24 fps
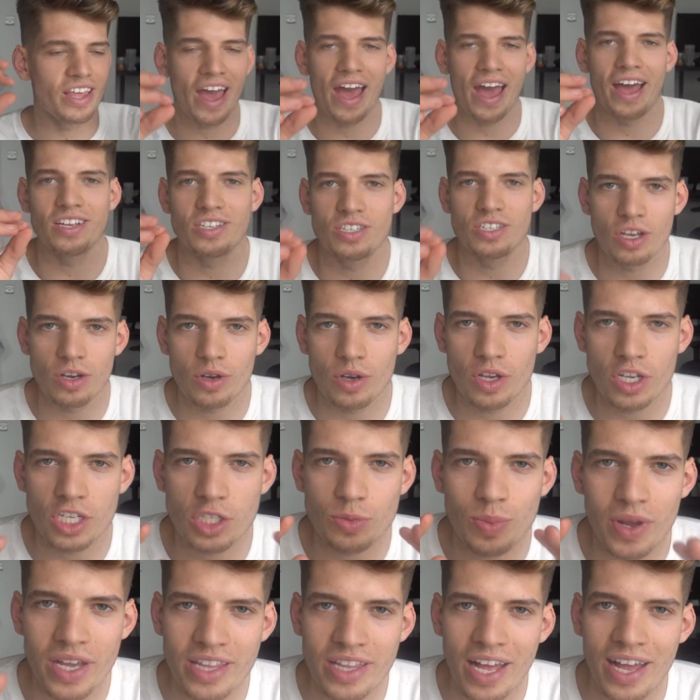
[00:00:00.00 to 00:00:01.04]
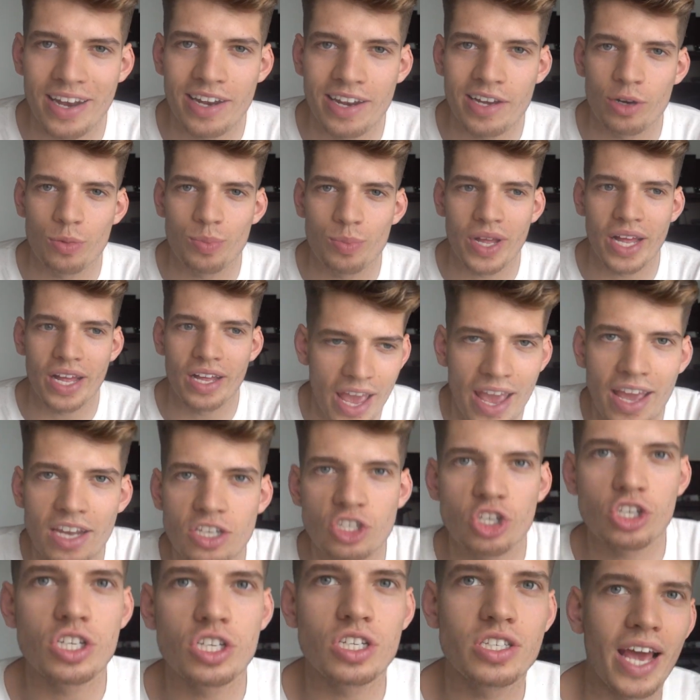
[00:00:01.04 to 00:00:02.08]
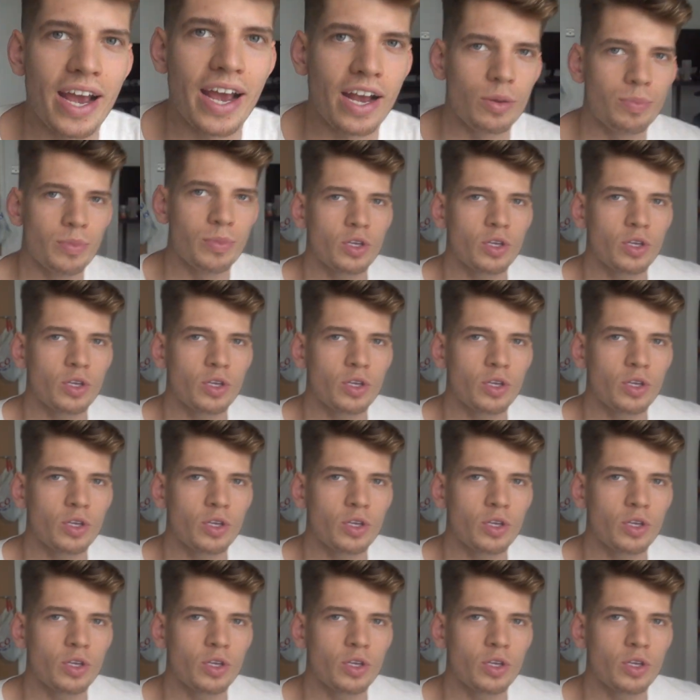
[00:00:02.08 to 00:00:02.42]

Yes, I'm gonna explain that a little bit in just a second.